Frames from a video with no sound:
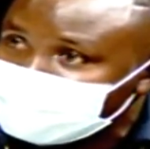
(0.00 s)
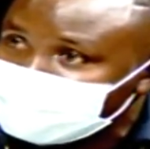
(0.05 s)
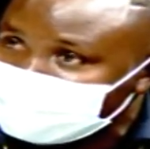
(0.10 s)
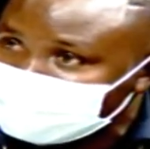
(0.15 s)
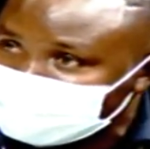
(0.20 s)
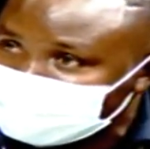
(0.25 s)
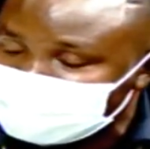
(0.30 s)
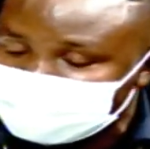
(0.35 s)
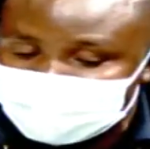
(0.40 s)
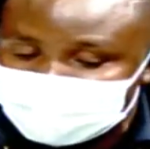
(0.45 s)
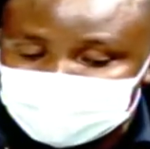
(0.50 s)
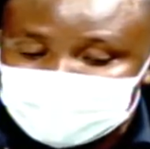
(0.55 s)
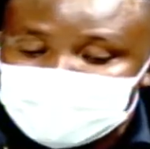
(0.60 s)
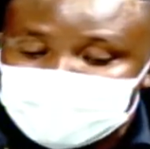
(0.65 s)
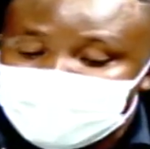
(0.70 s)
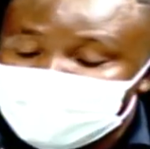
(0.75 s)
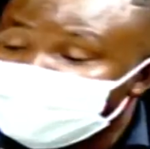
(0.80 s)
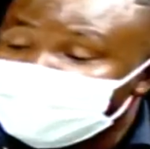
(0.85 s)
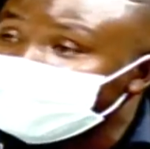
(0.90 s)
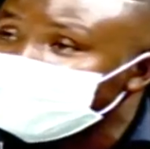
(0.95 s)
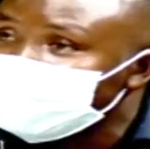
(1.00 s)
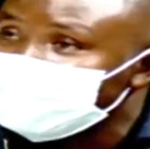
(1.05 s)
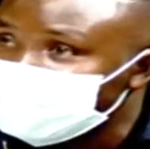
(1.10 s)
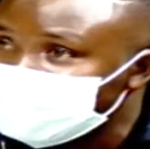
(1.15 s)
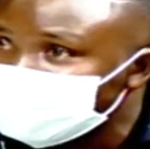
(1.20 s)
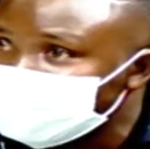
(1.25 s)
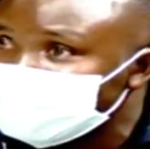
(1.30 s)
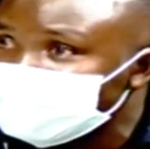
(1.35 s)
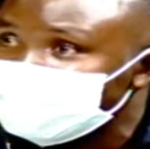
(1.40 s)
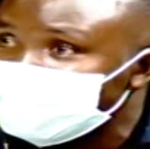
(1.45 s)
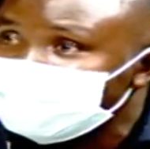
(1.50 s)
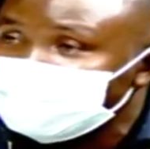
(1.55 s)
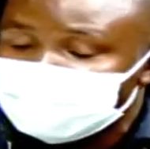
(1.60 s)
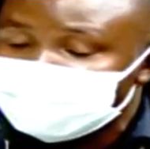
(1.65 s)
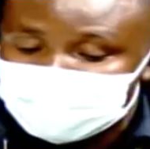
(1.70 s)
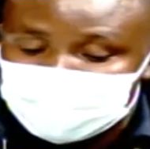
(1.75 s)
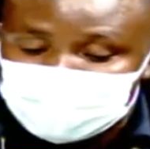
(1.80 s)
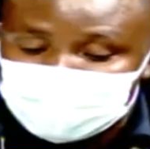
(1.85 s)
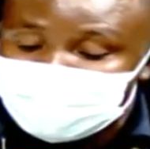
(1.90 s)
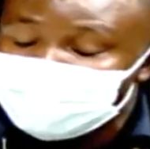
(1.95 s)
they are seeing. By using
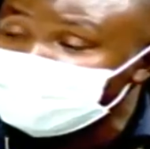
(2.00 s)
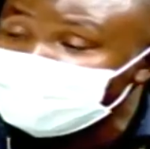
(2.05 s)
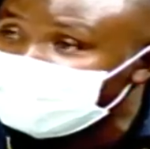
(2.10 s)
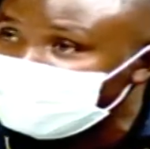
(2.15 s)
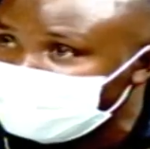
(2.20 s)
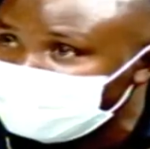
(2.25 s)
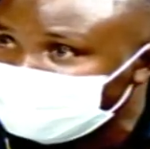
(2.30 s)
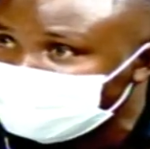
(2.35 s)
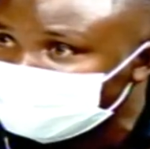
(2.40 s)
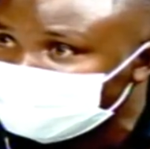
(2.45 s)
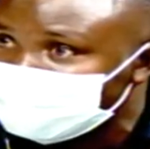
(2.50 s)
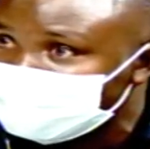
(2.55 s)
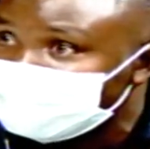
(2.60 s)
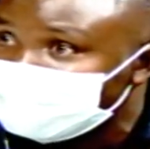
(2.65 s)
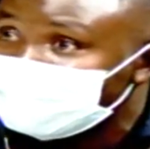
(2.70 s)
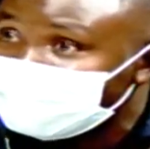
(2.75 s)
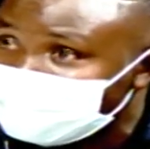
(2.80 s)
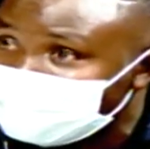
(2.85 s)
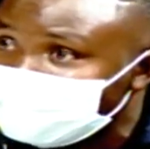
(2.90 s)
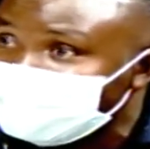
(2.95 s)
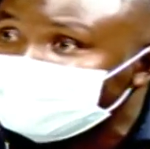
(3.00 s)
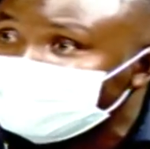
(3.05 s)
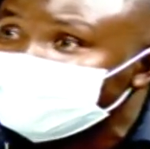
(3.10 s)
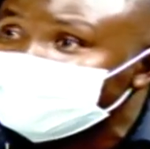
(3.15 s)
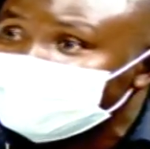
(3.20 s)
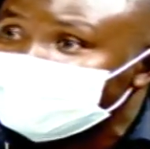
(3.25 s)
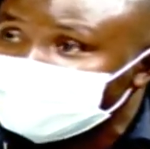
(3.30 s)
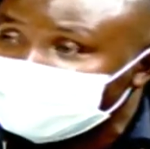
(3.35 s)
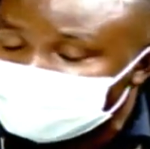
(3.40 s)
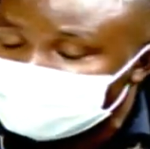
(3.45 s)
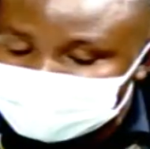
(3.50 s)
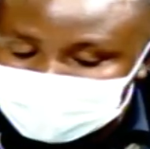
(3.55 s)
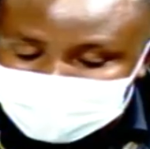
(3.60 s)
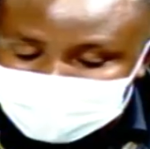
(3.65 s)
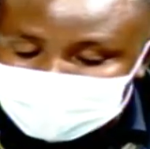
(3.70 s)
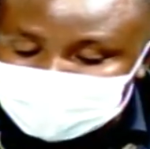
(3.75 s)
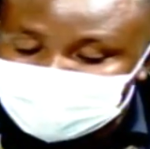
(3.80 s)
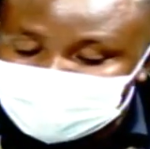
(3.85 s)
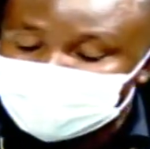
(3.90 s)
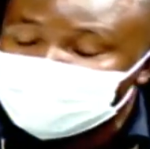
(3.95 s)
the PPEs, right, uh,
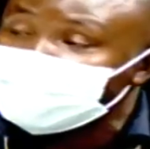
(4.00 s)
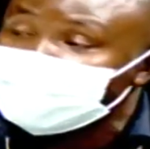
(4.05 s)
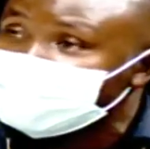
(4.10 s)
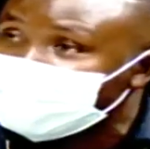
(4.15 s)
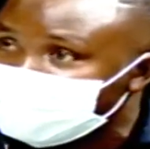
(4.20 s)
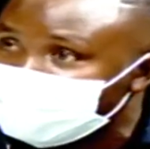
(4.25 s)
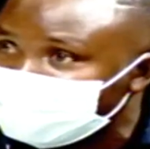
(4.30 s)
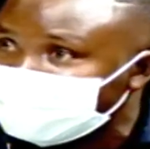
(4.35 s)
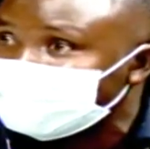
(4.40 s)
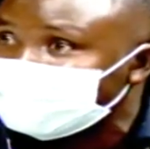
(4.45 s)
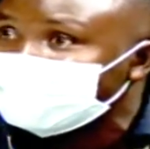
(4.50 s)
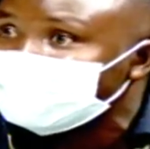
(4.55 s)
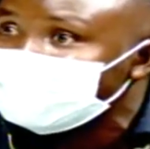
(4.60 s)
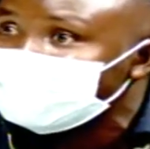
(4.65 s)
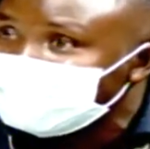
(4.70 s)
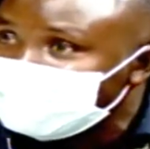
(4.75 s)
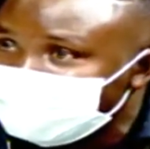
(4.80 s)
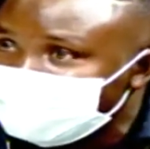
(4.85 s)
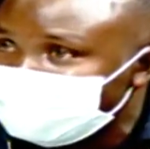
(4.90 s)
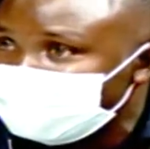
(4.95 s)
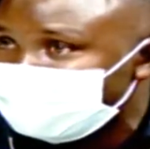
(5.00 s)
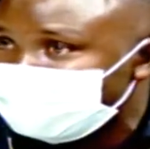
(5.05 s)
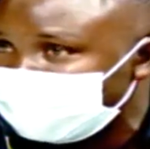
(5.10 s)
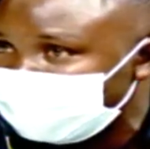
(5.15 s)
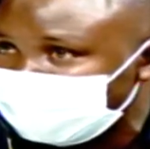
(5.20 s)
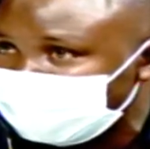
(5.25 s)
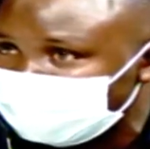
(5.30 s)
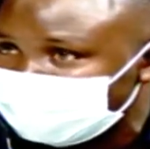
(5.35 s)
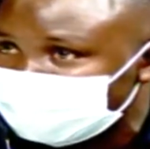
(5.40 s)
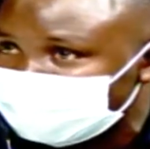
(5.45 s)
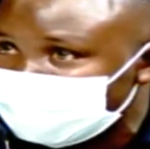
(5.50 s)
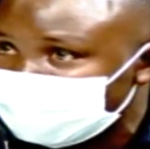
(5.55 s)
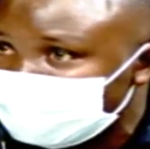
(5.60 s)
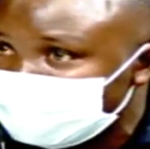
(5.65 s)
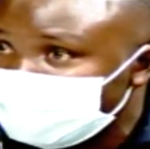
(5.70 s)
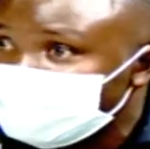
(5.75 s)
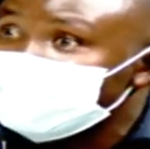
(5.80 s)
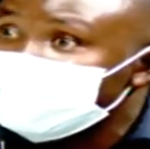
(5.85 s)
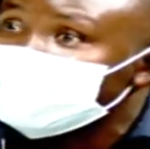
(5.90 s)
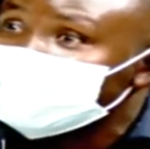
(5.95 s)
rightful recommended PPEs,
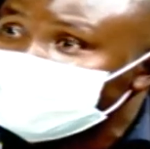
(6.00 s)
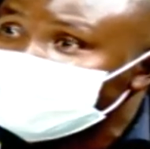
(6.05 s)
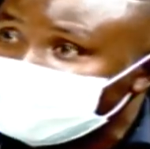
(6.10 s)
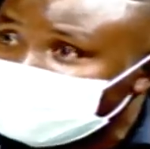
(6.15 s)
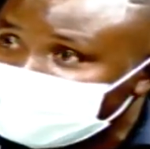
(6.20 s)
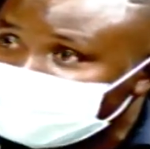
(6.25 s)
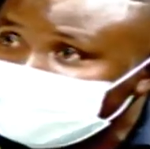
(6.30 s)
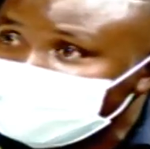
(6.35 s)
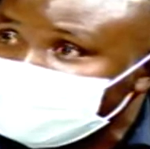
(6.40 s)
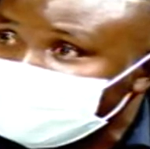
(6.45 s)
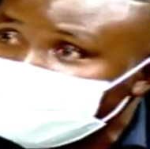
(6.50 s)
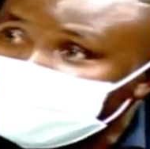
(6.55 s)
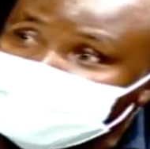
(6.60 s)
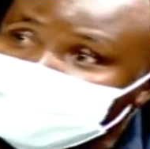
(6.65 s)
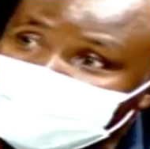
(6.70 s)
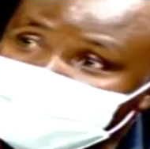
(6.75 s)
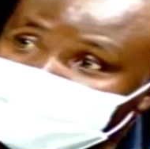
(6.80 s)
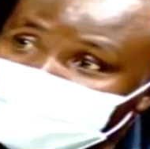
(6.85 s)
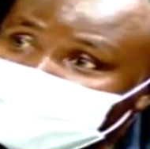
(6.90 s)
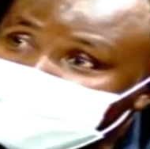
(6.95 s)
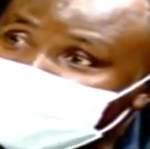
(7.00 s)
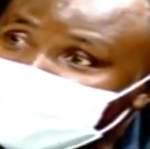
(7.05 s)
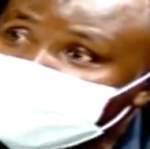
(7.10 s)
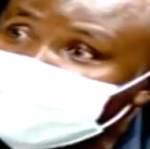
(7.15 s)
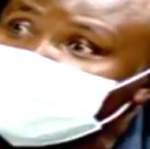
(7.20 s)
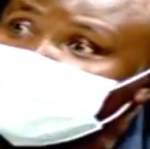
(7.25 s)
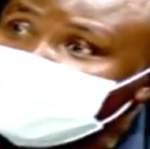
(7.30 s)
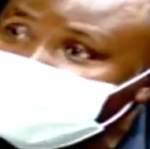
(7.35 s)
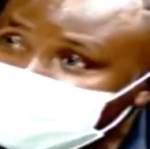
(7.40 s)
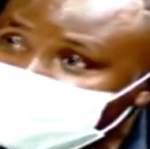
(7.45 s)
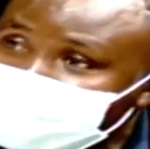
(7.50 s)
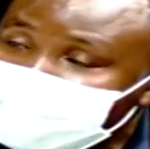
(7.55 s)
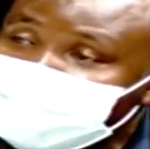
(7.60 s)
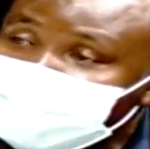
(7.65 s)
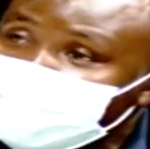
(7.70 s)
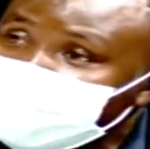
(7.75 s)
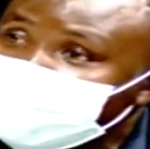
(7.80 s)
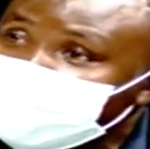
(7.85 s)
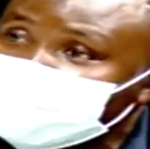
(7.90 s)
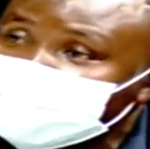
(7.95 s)
because they are clearly indicated in
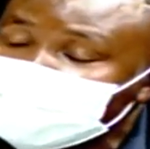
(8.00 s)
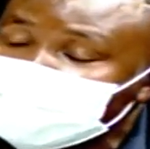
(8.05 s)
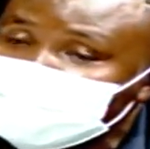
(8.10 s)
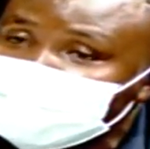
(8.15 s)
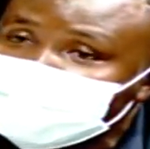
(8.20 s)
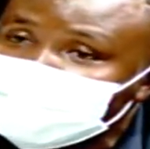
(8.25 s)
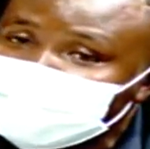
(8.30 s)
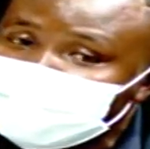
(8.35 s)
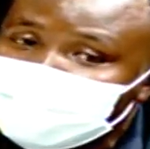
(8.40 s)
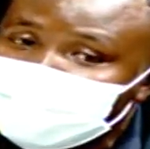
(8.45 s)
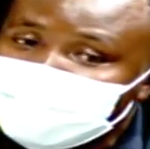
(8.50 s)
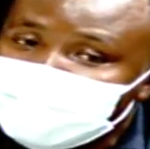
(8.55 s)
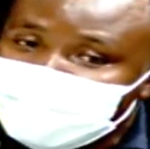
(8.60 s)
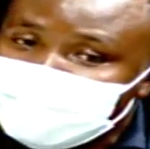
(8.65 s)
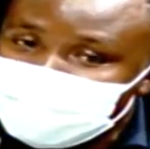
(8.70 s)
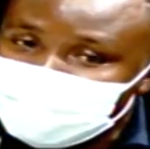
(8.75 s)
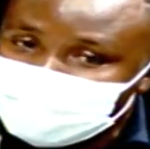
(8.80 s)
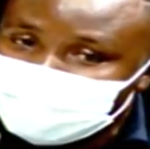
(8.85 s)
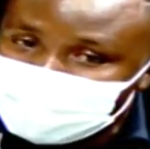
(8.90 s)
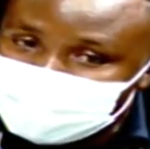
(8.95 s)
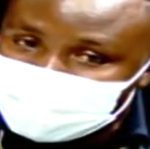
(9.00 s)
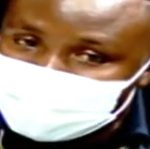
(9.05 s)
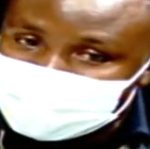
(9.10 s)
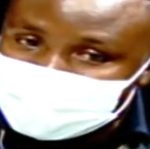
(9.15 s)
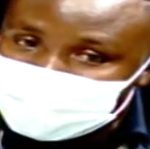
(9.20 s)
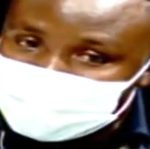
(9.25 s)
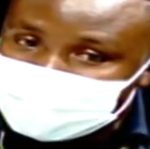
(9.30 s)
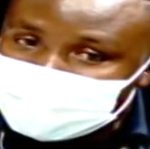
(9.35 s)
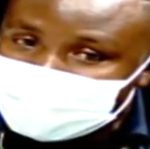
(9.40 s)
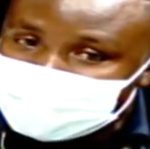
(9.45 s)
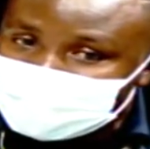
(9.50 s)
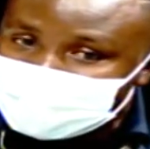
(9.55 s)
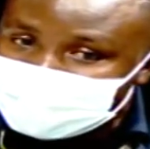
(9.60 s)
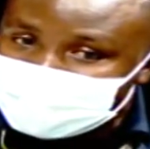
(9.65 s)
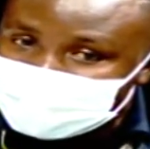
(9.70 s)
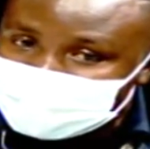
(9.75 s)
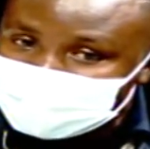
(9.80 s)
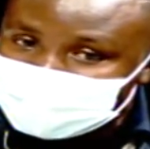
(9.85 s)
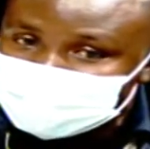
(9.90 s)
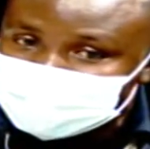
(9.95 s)
every facility. If you are in a,
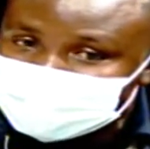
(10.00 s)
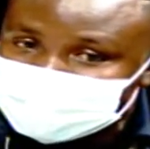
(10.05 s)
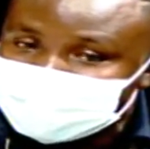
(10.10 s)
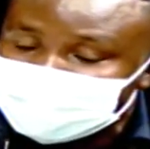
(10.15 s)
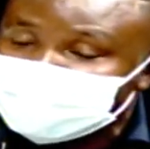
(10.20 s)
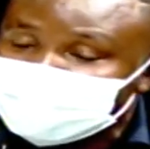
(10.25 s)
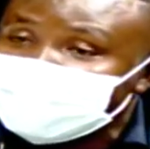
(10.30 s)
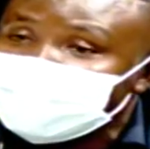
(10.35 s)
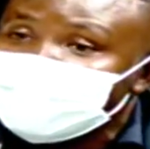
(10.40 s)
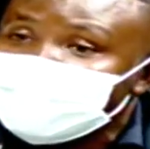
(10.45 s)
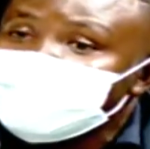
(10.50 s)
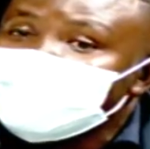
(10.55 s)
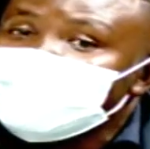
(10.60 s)
a health center,